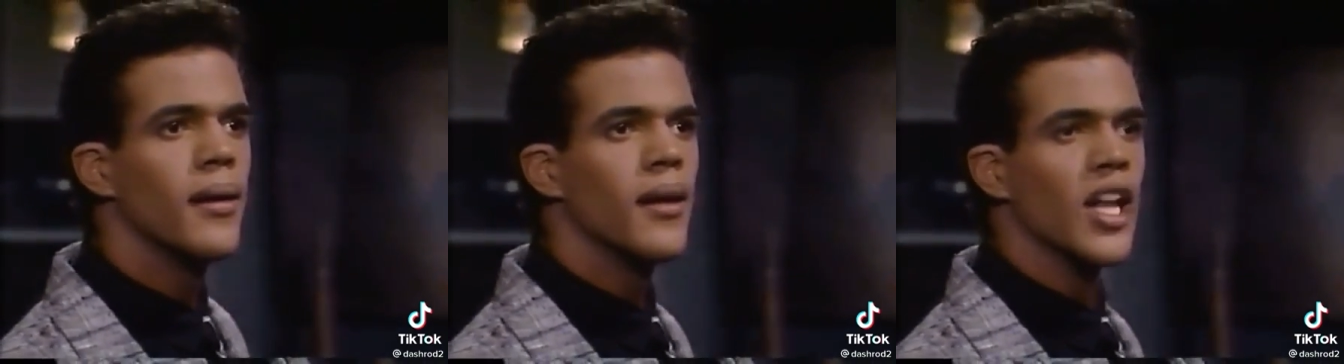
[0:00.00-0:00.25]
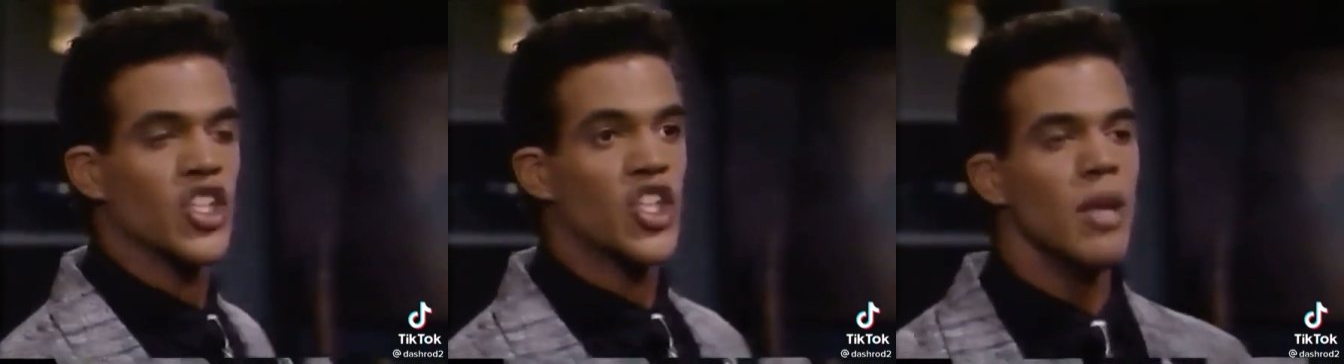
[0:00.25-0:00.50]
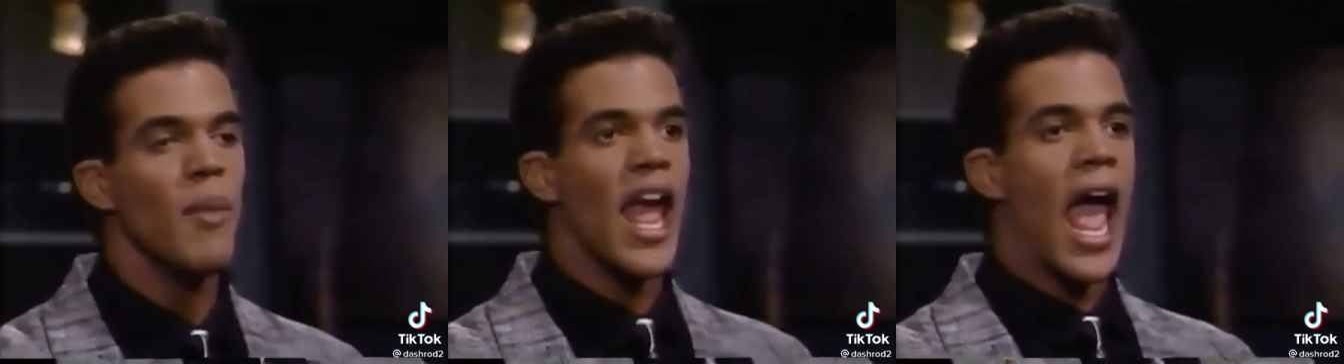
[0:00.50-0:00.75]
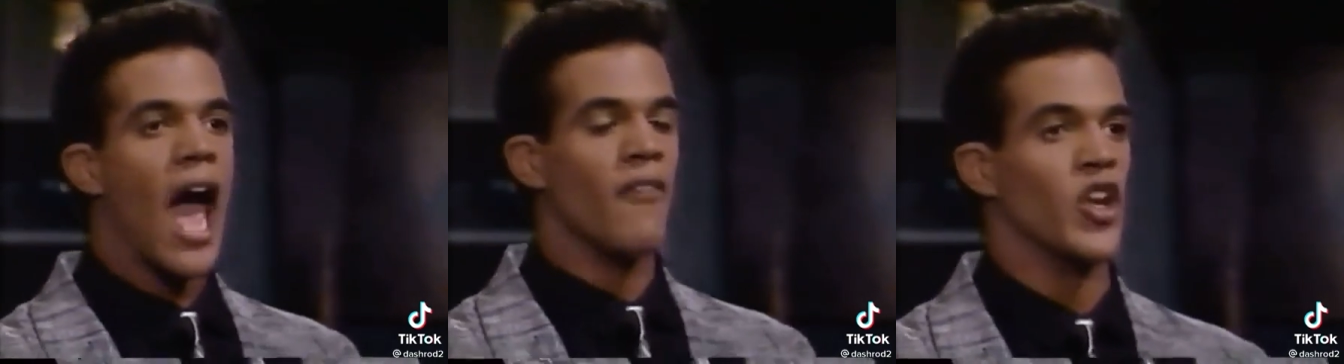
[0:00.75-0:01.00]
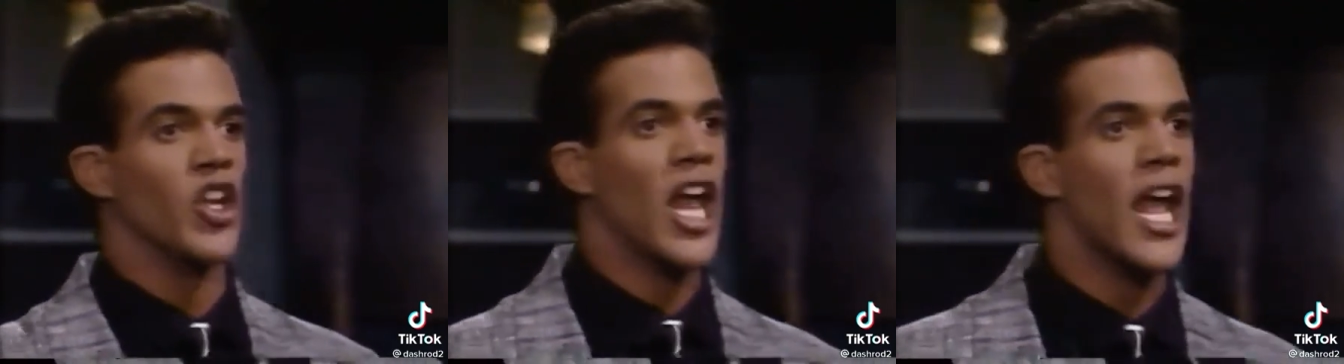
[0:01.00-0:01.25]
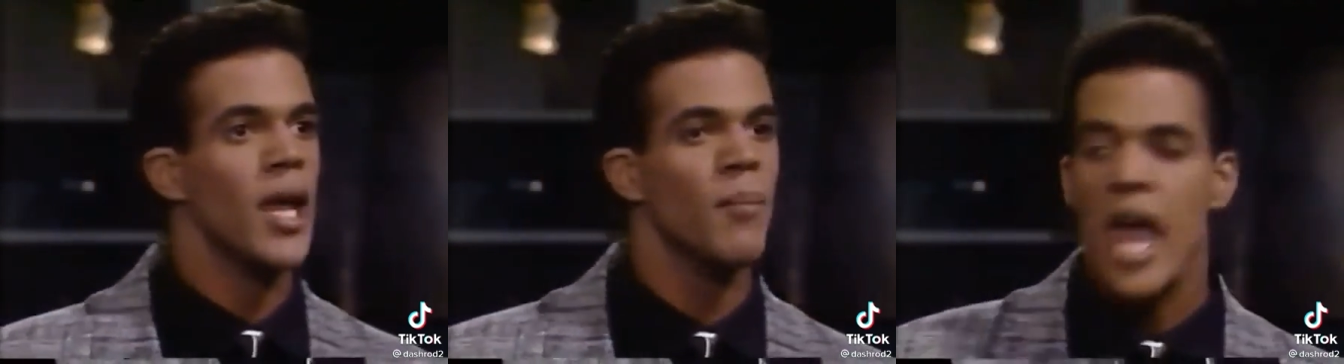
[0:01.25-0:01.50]
that she may have your
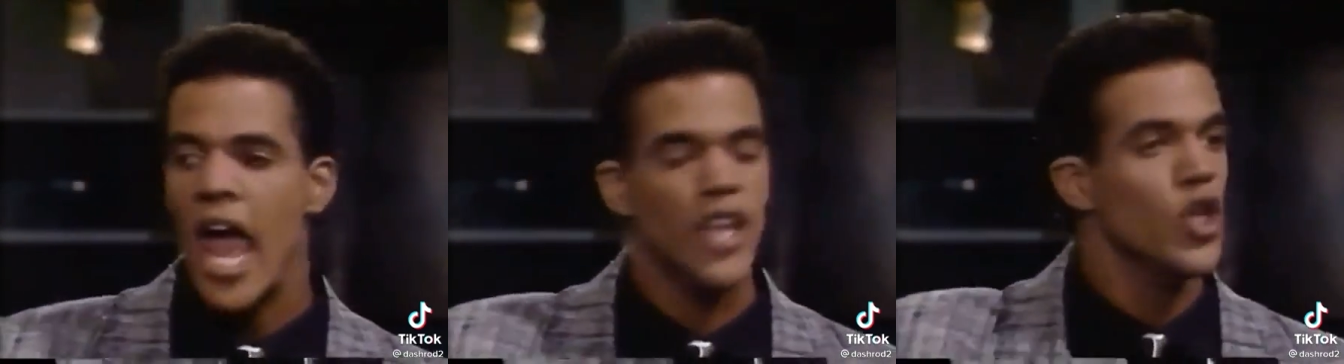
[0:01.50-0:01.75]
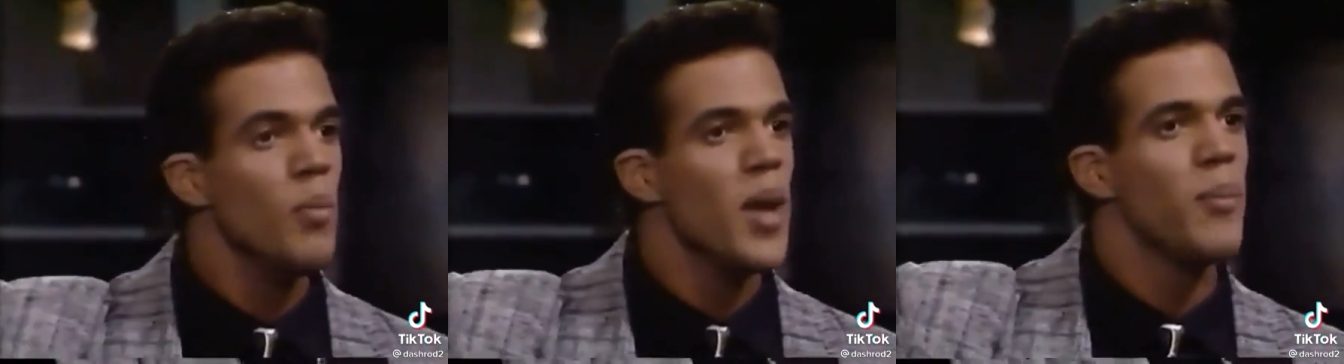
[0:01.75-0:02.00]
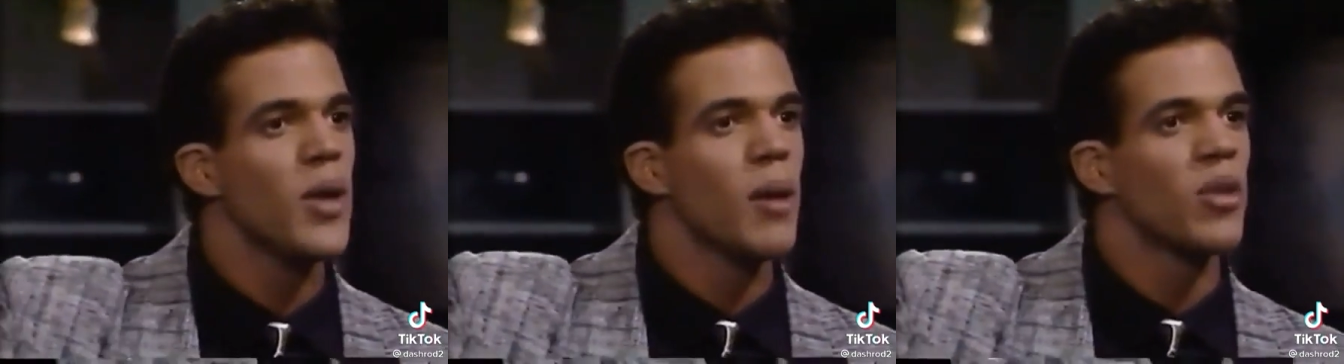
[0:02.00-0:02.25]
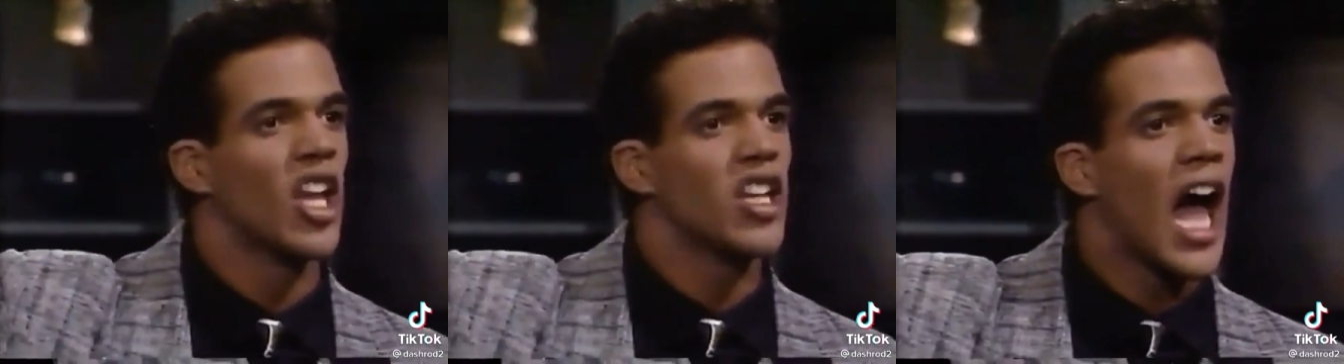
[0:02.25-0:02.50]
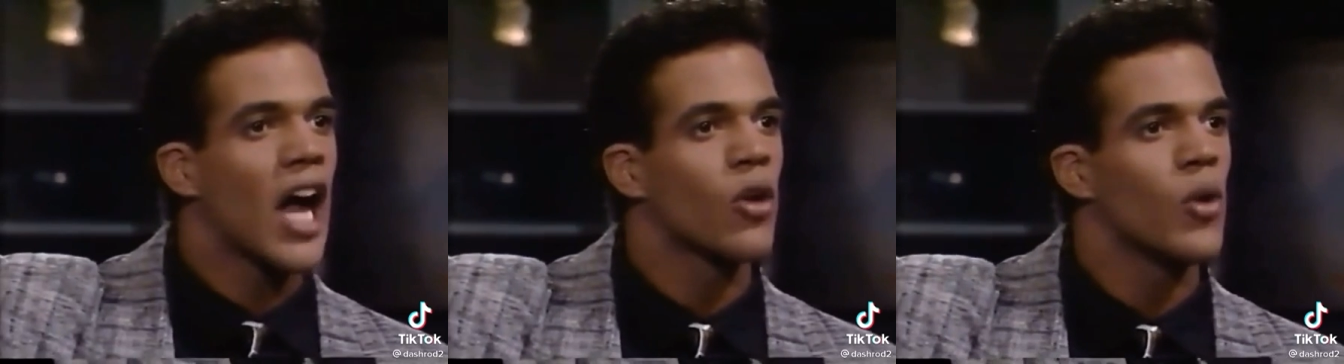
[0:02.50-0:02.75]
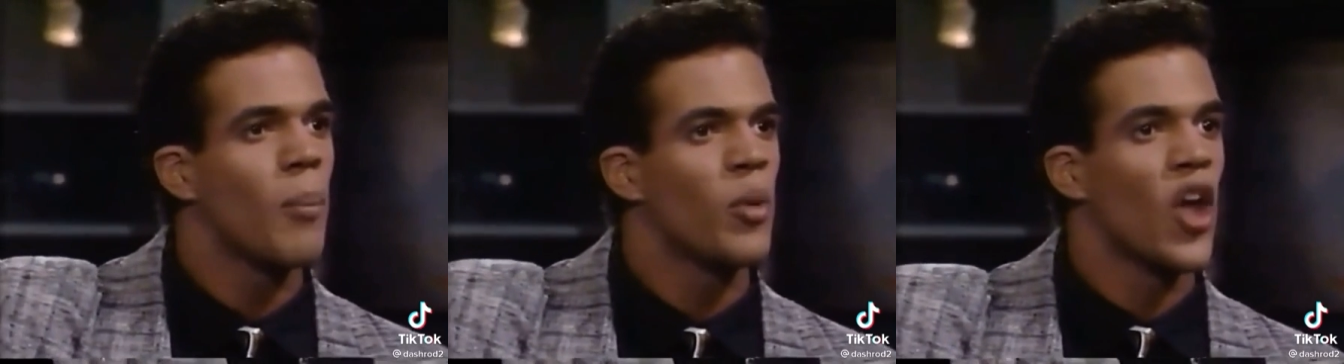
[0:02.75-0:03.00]
name and you may be able to lock
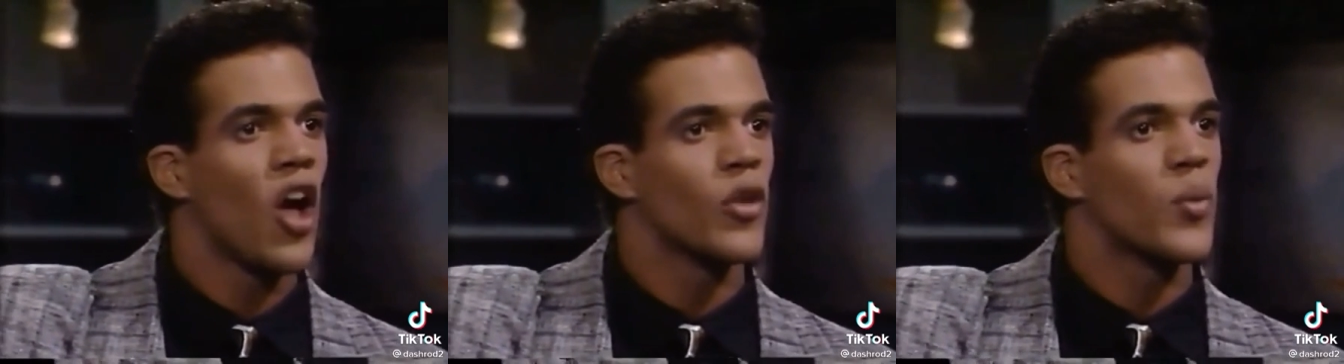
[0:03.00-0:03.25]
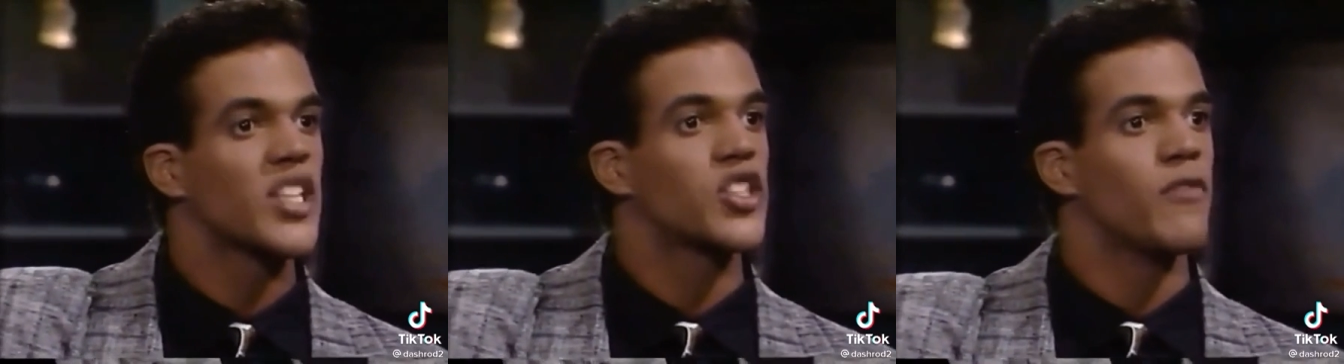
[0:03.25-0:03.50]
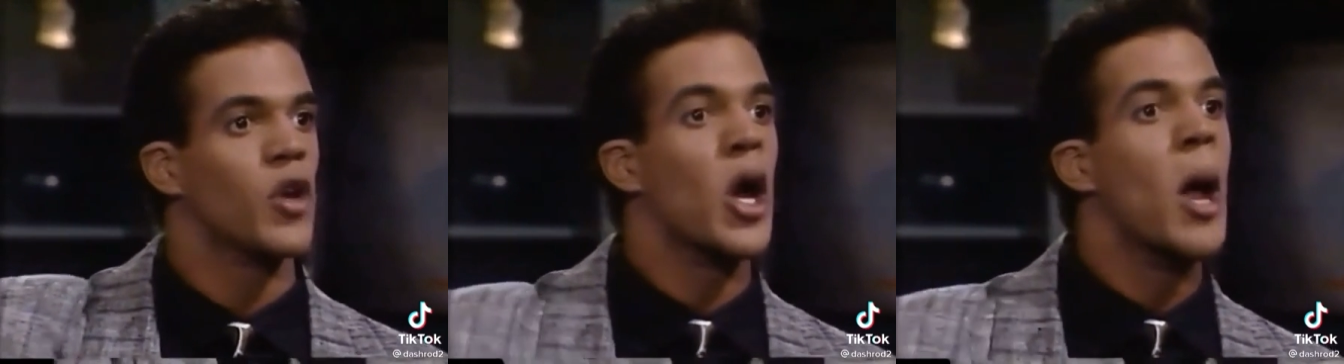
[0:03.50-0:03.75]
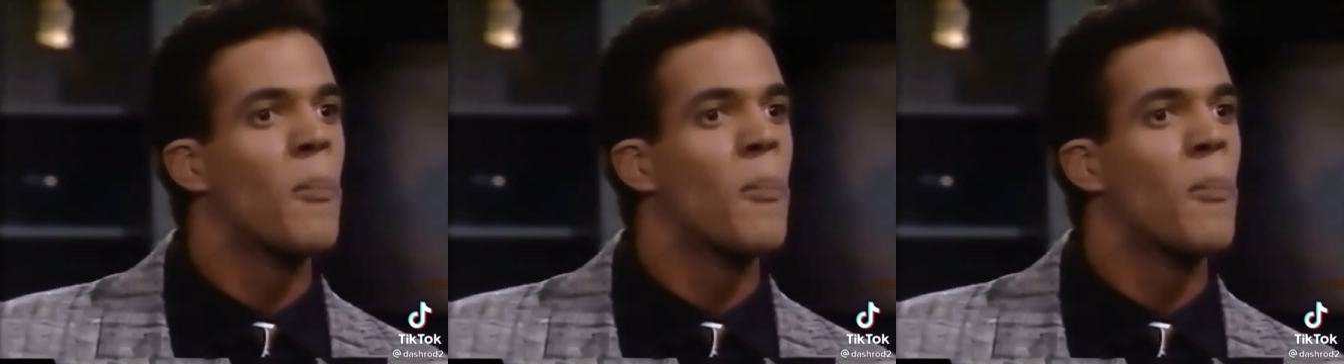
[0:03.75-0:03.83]
her up with all the rest of your